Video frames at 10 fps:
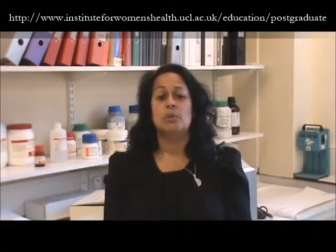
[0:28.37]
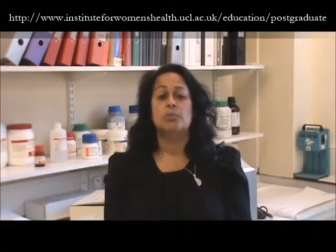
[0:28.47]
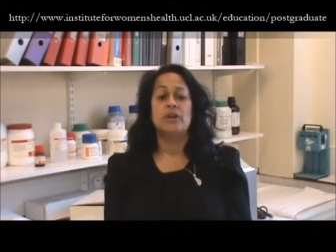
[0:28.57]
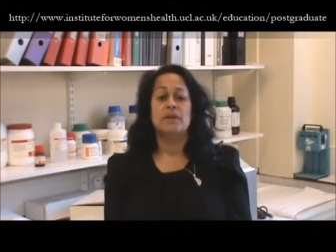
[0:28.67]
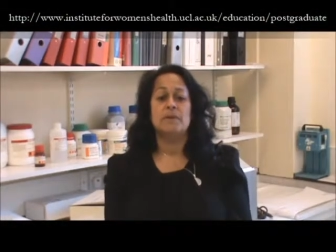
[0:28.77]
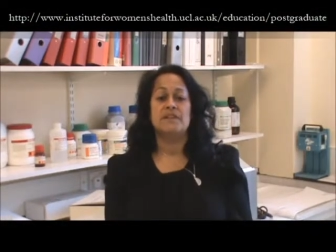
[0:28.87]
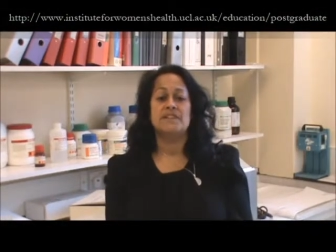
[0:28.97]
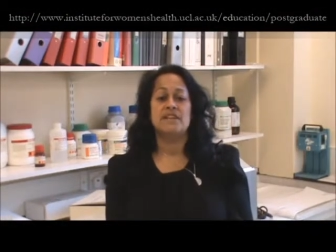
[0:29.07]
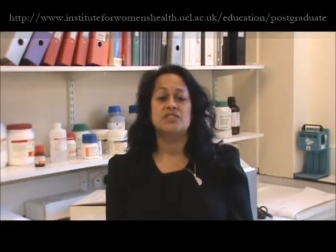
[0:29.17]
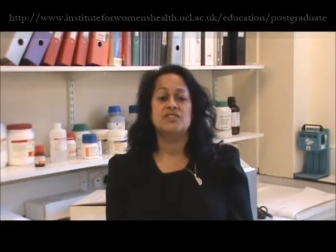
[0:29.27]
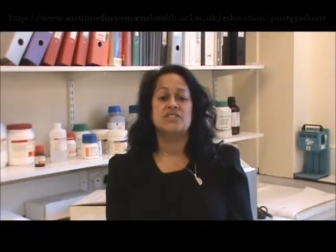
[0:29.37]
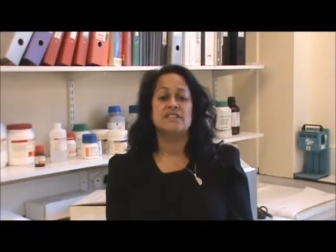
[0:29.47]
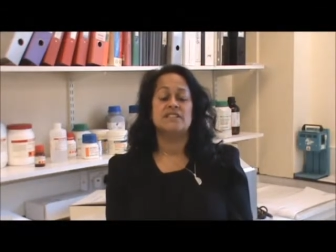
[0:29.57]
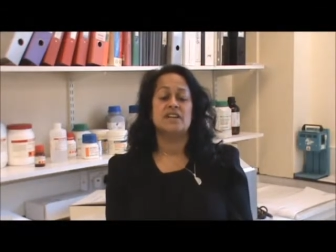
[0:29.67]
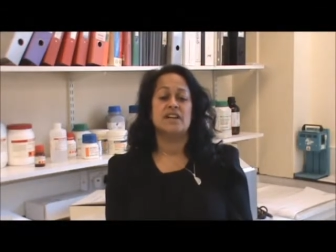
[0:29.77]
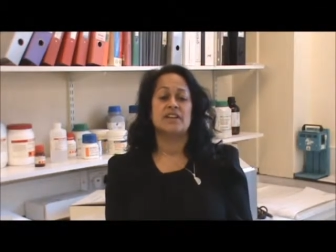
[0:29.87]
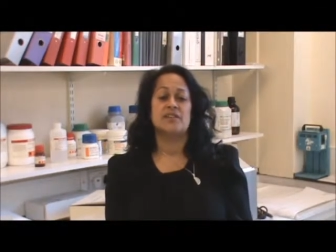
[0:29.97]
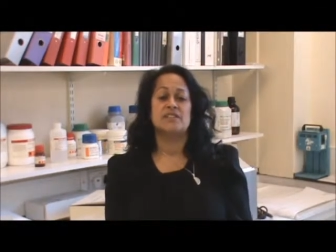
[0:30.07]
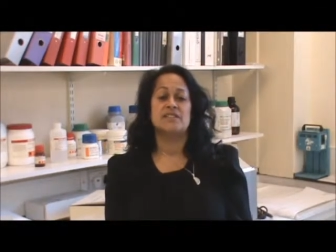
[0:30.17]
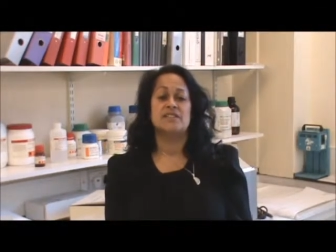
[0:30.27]
on Preimplantation genetic
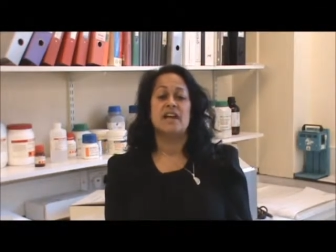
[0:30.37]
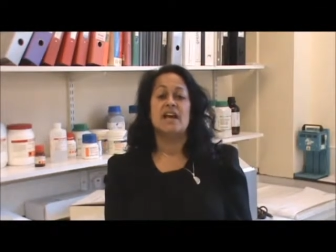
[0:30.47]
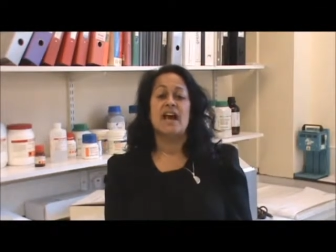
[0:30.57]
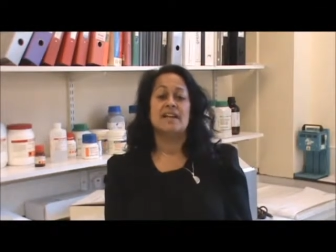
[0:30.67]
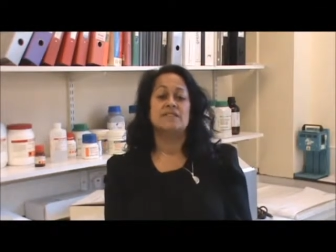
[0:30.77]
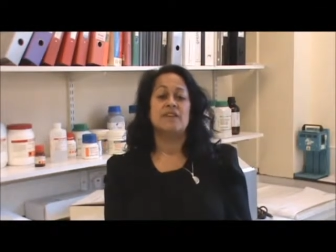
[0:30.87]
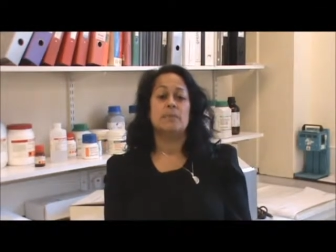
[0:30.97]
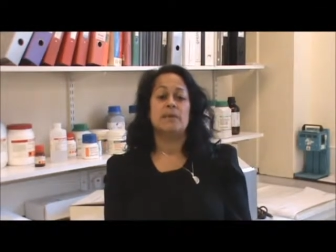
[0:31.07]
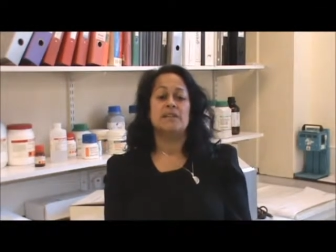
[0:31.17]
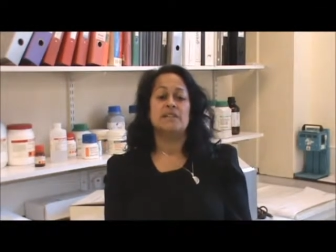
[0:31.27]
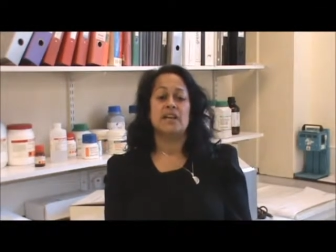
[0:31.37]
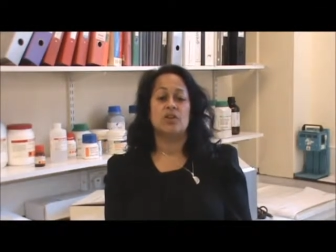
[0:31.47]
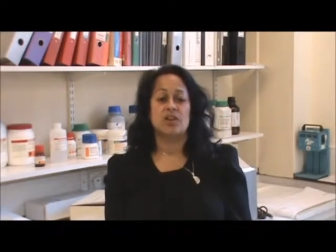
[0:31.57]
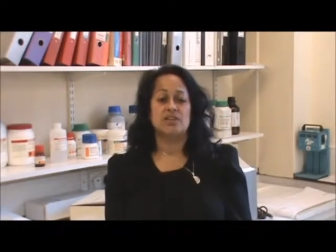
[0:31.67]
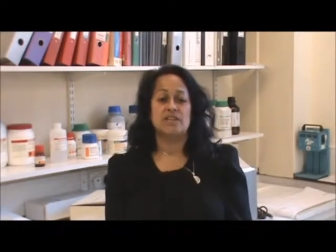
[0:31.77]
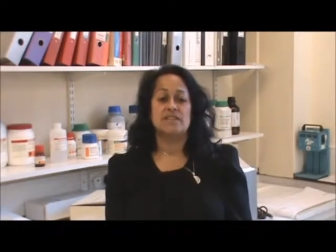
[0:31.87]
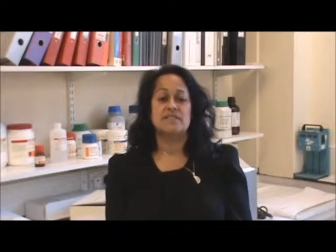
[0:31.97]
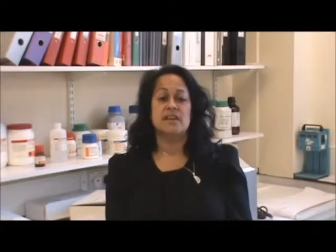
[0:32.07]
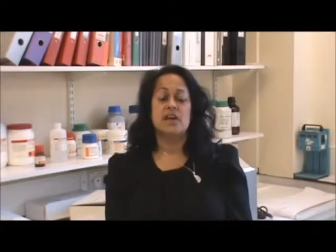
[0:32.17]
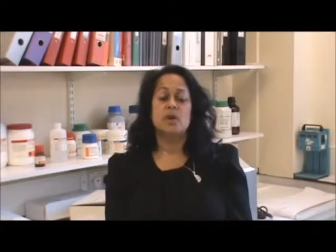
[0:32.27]
diagnosis and developing
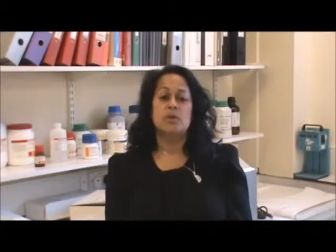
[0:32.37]
technologies,